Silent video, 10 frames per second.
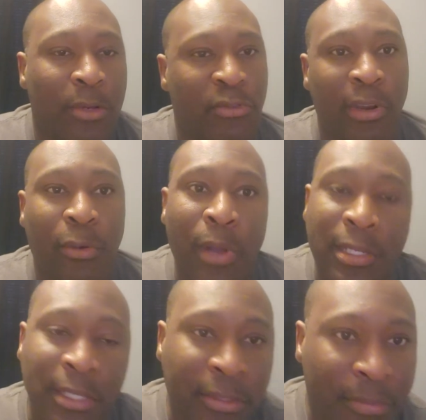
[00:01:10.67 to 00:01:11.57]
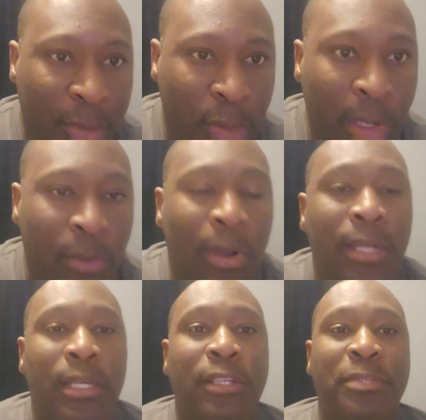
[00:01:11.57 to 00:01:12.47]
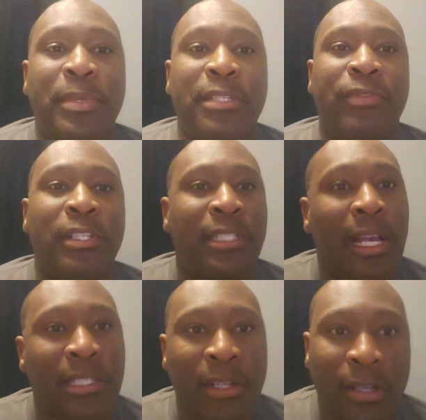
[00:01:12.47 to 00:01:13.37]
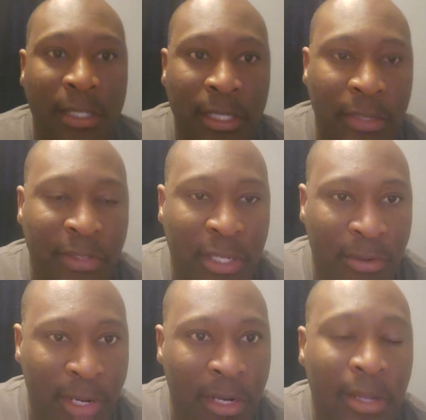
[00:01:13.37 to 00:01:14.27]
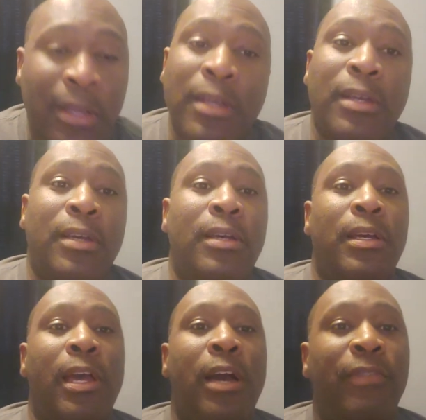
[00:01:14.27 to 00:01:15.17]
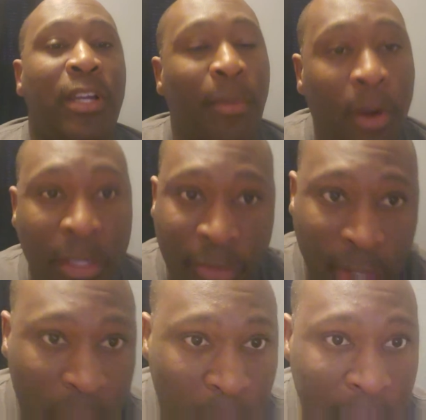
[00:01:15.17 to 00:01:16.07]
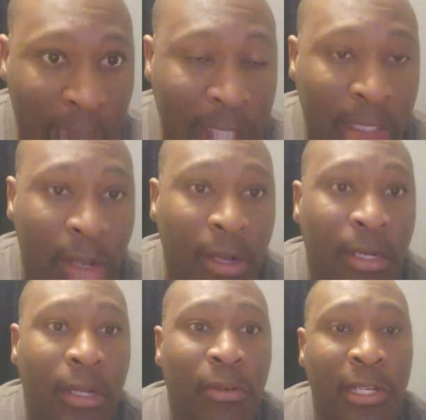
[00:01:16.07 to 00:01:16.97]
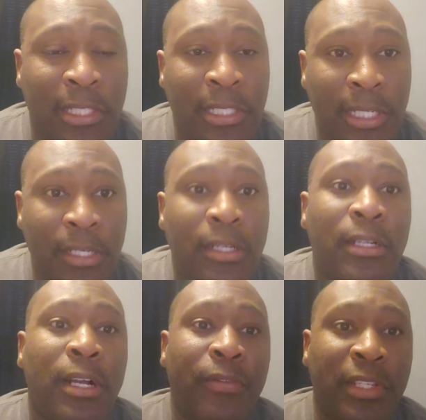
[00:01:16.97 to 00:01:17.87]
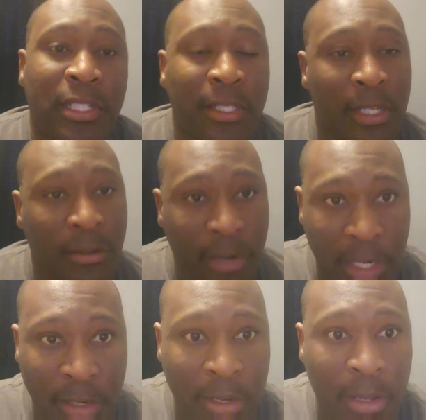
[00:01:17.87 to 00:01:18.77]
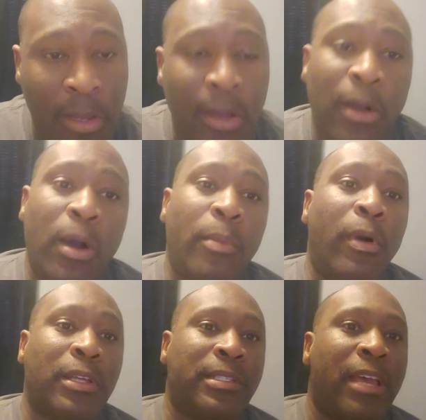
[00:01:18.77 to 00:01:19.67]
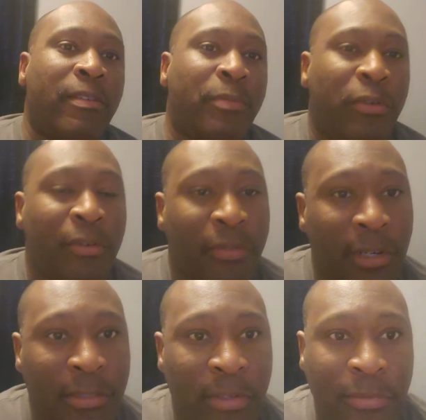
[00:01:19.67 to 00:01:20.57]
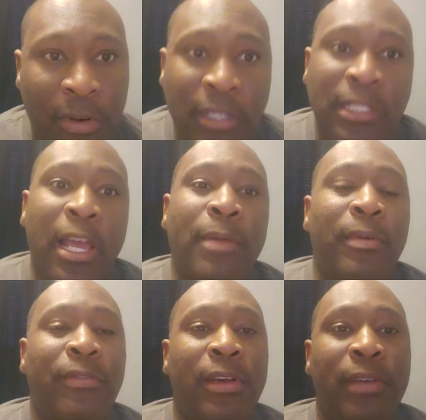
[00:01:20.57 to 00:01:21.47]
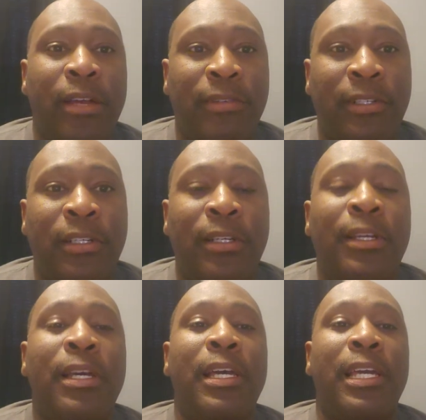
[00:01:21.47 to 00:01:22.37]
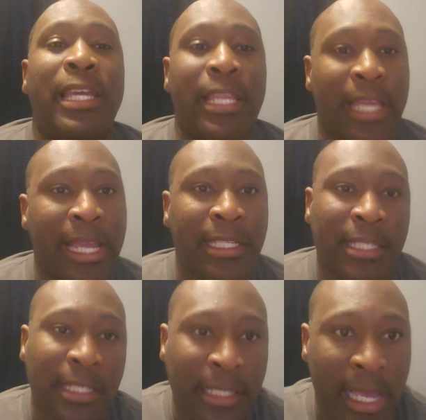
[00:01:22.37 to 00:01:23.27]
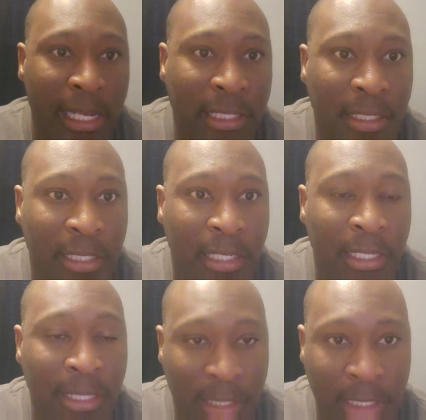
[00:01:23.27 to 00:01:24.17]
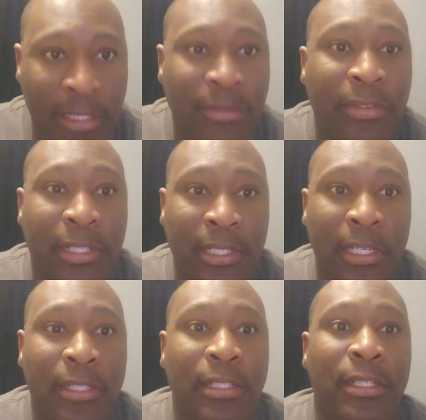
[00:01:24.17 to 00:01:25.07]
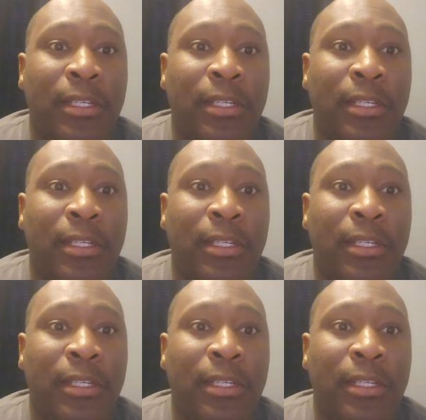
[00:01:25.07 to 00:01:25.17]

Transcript: Tre'Quan Smith's first 1,000-yard season of his career, Alvin Kamara's first 1,000-yard rushing year of his career, or Marcus Davenport for the first time ever getting 8 to 10 sacks in the season for the Saints.